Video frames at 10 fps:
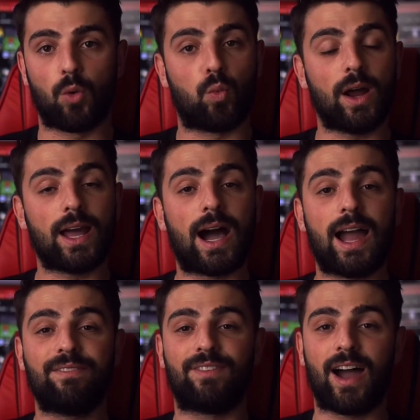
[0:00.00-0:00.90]
What
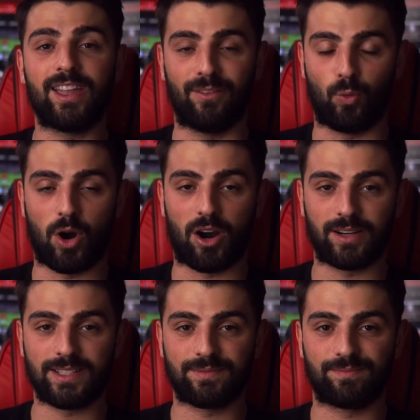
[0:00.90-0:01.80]
Hi-Fi
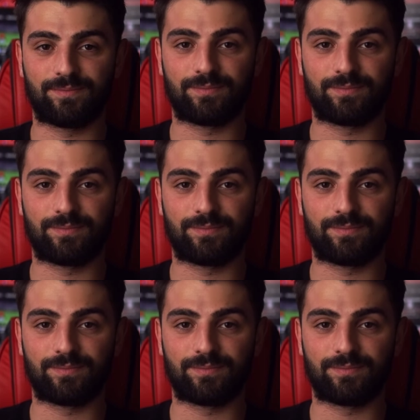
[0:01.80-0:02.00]
Awards.